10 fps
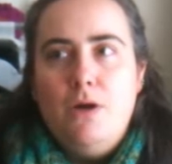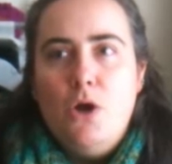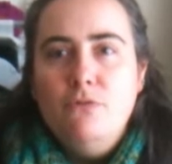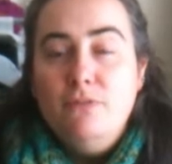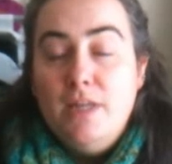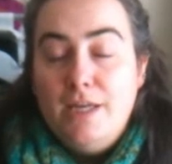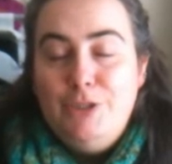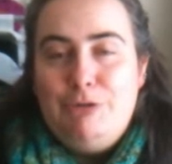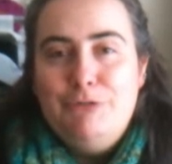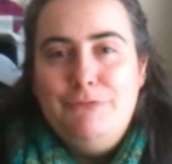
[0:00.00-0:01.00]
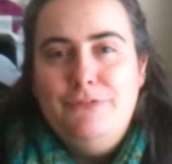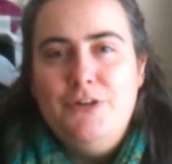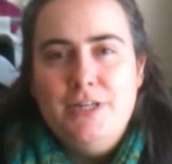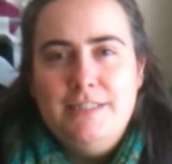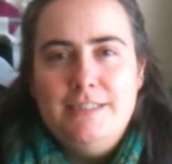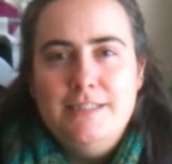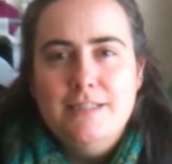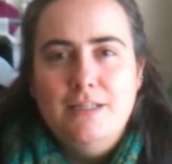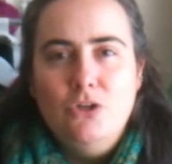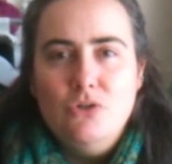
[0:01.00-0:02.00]
over there you can find
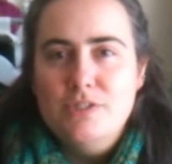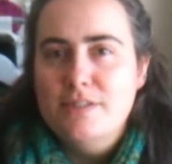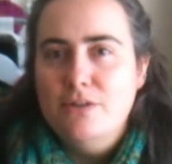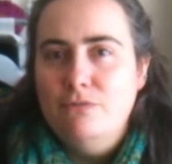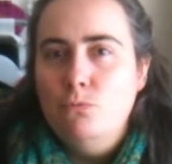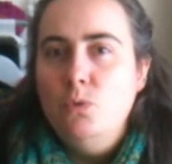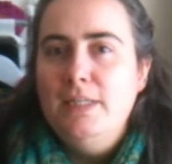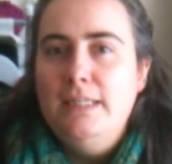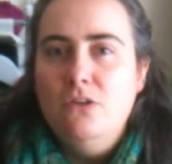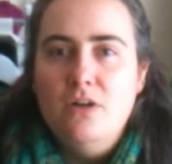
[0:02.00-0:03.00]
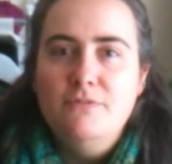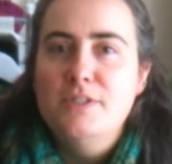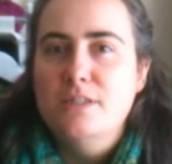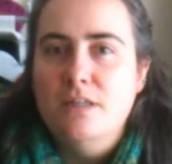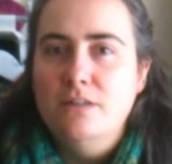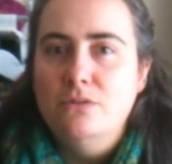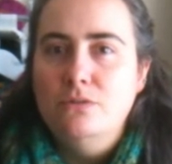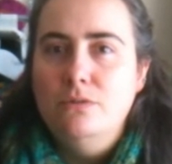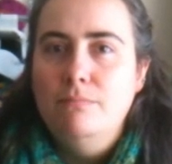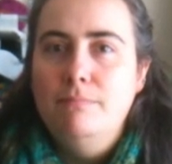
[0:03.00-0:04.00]
lots of woolly
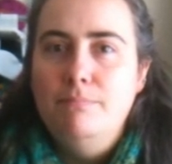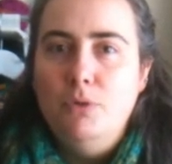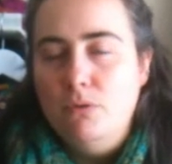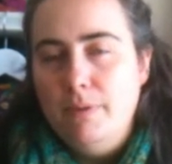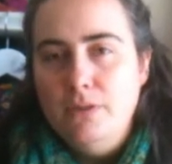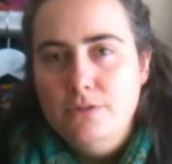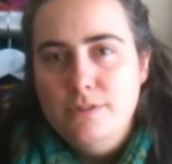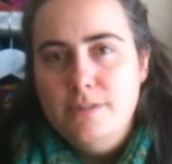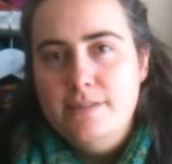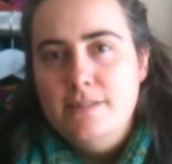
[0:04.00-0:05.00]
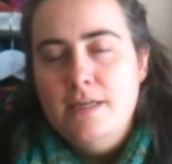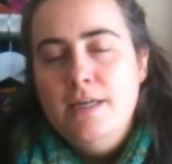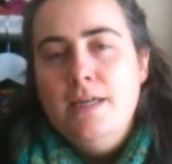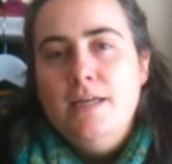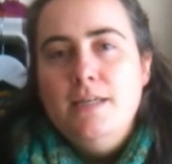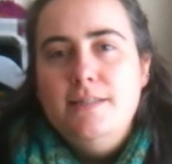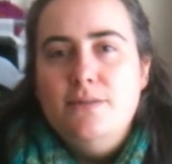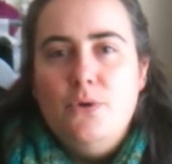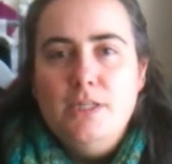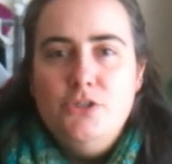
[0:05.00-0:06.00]
lifestyle blog posts.
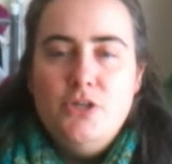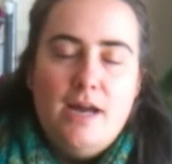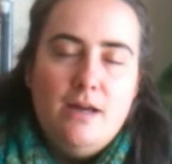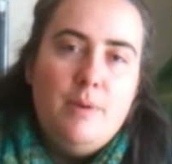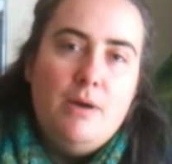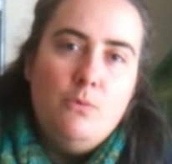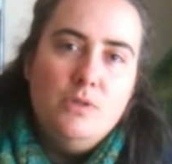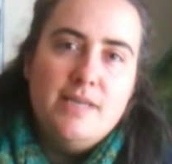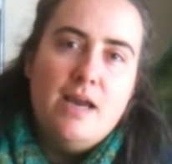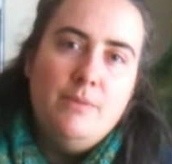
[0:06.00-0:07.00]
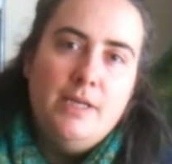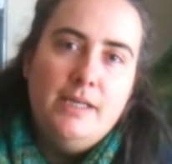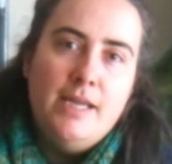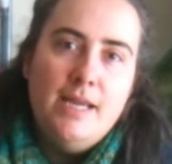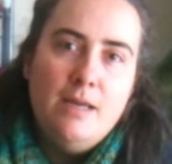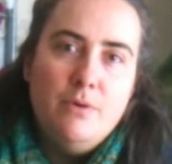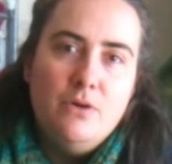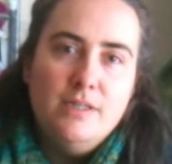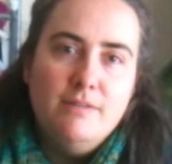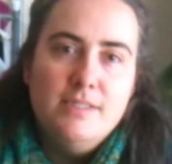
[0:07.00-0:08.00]
So I chat about what's happening here
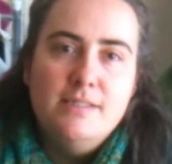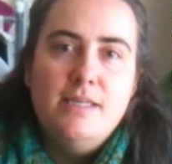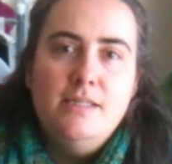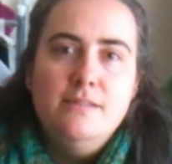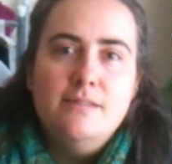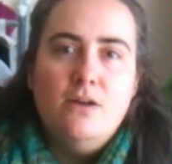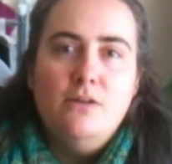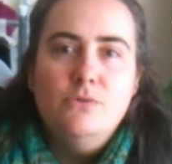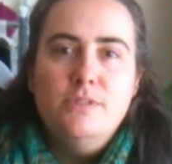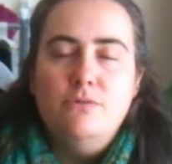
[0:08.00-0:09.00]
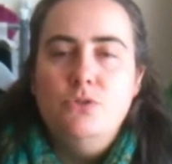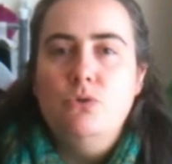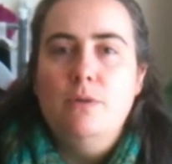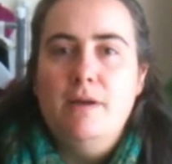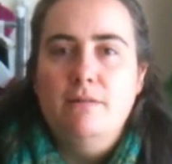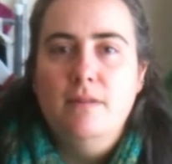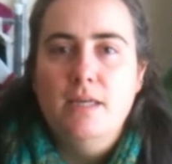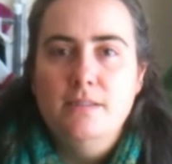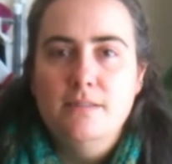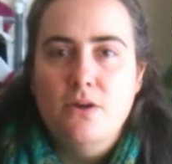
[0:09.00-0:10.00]
behind the scenes. I also talk about
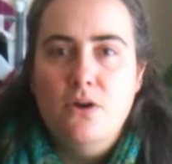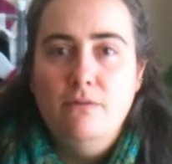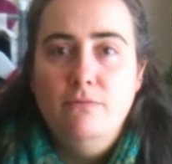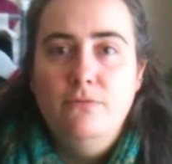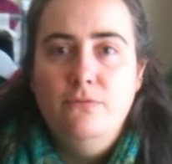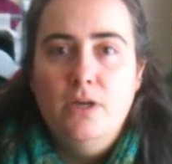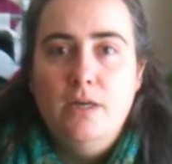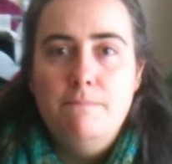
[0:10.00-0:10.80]
things that I've